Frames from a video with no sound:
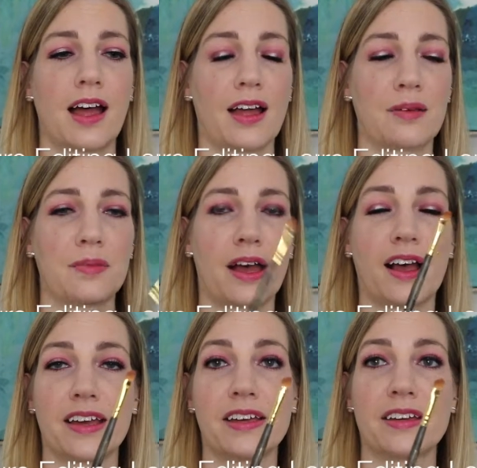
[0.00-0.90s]

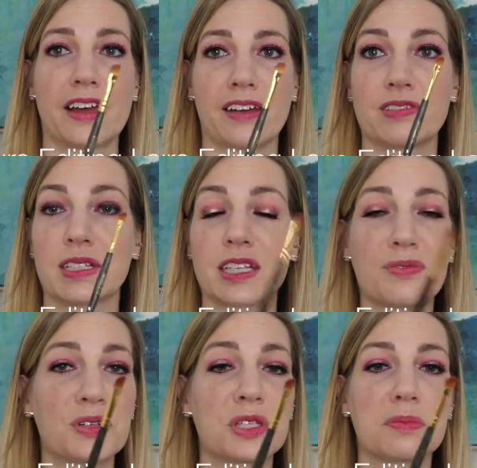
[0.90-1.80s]
I have
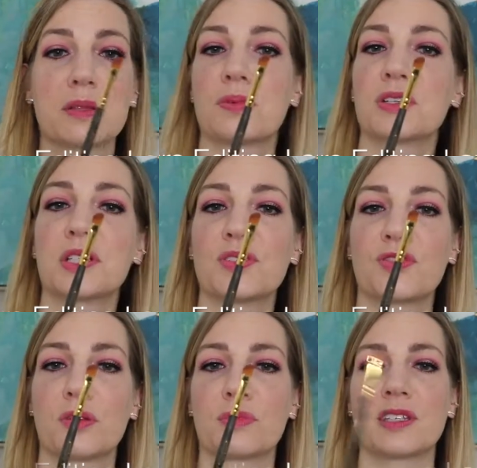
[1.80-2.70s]
discovered Smith brushes
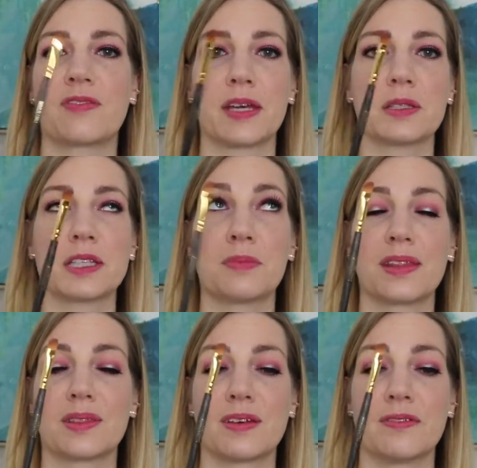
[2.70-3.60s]
from
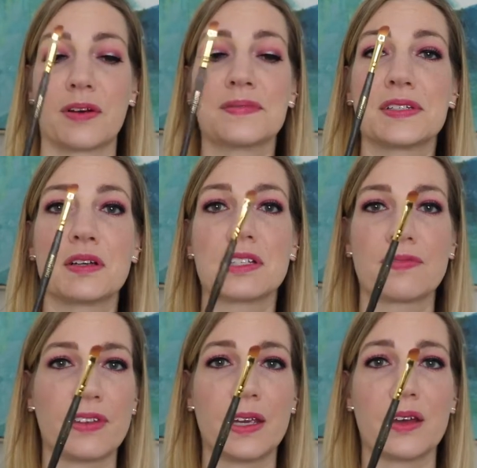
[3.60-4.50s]
Samantha Ravindell's
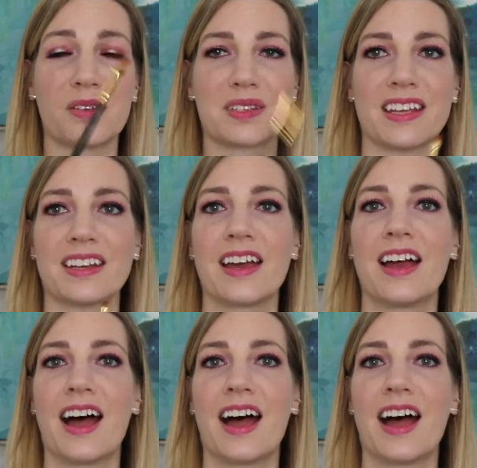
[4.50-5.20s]
videos, and